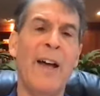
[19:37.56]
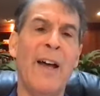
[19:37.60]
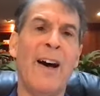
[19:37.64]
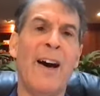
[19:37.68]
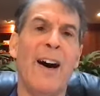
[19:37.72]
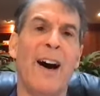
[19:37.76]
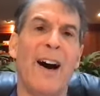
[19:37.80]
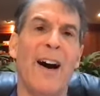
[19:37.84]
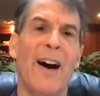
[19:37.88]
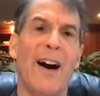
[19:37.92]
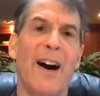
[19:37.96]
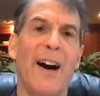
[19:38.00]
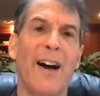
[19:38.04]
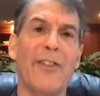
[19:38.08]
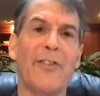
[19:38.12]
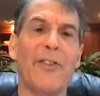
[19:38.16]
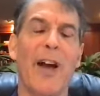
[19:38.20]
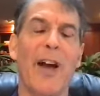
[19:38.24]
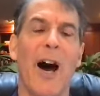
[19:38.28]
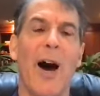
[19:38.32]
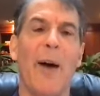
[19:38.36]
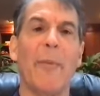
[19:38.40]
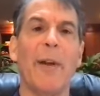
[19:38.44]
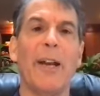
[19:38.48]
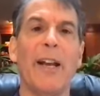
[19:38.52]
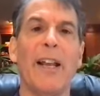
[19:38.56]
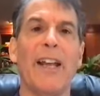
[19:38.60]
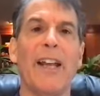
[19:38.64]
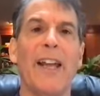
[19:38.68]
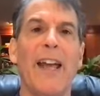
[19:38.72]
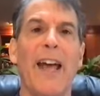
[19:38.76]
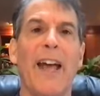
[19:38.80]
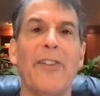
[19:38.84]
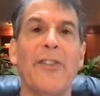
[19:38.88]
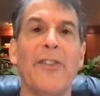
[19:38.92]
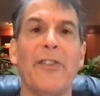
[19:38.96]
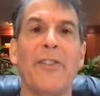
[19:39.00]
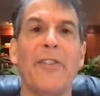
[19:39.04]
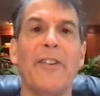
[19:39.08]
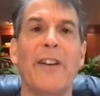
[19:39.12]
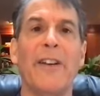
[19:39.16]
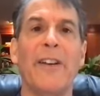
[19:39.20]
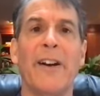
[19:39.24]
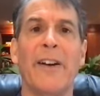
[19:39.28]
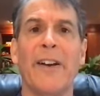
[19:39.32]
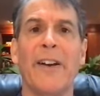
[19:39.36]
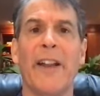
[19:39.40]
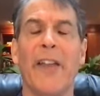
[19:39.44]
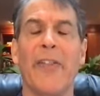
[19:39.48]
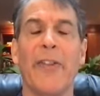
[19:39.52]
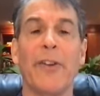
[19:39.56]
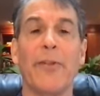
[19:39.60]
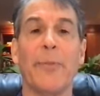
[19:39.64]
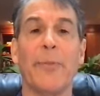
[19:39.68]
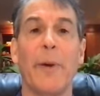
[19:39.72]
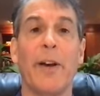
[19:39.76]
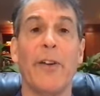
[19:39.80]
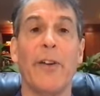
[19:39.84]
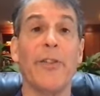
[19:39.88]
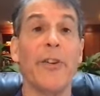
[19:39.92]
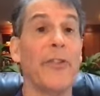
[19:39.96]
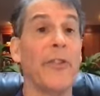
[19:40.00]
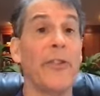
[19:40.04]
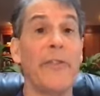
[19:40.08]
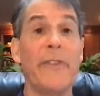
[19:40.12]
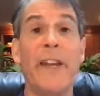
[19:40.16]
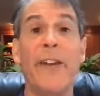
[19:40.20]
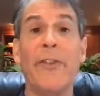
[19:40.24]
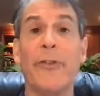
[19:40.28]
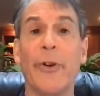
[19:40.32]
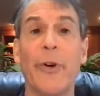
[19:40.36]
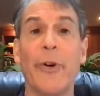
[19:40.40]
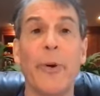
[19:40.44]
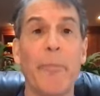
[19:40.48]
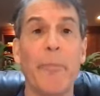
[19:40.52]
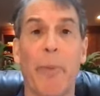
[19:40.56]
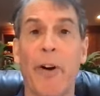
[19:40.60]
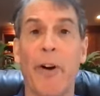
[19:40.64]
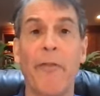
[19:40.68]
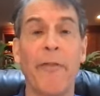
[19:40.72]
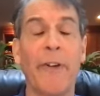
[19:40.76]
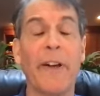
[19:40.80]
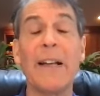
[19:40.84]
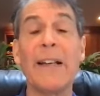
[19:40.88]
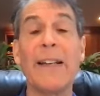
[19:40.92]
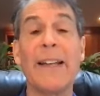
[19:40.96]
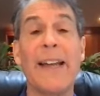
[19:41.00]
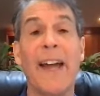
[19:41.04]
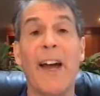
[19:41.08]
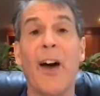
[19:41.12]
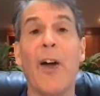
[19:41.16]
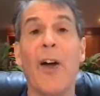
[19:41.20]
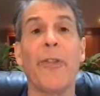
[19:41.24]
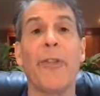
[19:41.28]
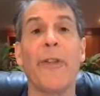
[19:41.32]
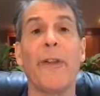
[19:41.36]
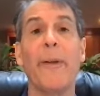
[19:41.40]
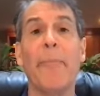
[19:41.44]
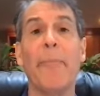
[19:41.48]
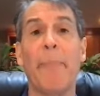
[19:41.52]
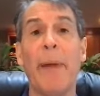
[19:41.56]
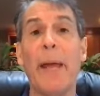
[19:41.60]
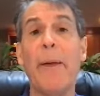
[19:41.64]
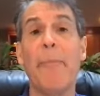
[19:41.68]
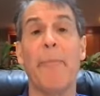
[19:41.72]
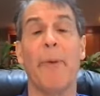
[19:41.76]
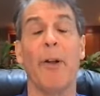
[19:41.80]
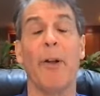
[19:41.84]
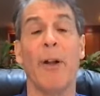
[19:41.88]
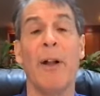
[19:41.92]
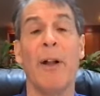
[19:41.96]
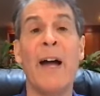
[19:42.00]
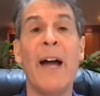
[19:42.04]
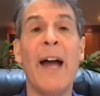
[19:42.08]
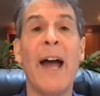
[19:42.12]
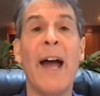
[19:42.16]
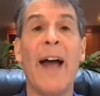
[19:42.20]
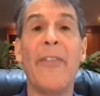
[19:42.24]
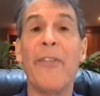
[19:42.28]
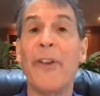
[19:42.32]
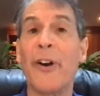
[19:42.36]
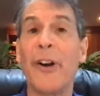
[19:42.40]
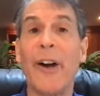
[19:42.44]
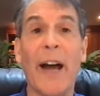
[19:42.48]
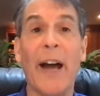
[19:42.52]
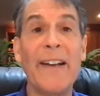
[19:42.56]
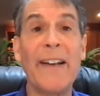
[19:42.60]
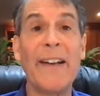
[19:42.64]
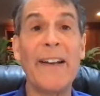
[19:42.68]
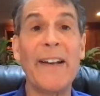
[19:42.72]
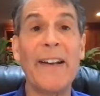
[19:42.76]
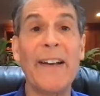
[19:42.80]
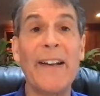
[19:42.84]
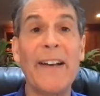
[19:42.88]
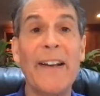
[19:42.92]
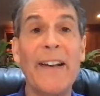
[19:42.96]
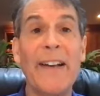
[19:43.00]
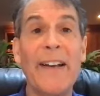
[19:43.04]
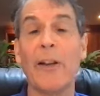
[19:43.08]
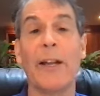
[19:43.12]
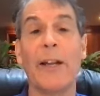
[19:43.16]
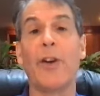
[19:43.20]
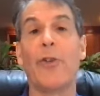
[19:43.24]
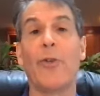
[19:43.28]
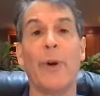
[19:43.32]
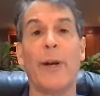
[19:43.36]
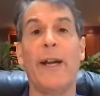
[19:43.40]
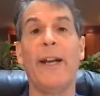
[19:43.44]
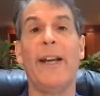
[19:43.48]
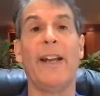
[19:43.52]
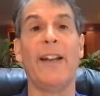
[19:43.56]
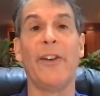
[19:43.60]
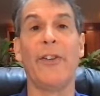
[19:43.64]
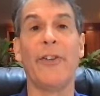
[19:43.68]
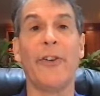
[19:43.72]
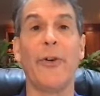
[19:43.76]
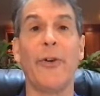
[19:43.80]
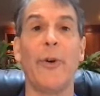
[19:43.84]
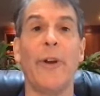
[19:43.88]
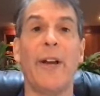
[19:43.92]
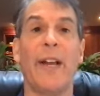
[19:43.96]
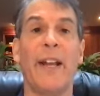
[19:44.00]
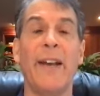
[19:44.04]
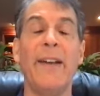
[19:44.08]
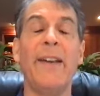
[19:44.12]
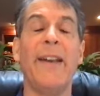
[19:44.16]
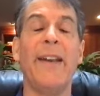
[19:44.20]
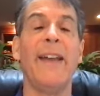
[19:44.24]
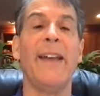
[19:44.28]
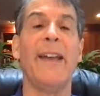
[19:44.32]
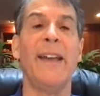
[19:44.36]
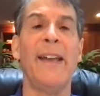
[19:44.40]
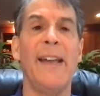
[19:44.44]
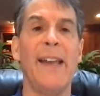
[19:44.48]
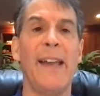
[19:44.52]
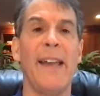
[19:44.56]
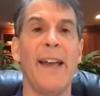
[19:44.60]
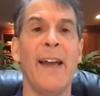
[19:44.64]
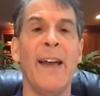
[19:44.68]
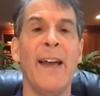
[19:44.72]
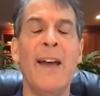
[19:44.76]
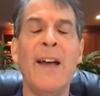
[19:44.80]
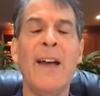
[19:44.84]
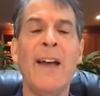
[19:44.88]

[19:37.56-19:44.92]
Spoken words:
as commonly as near-death experiences. And these are perfectly healthy people, and they're identical ingredients to an NDE.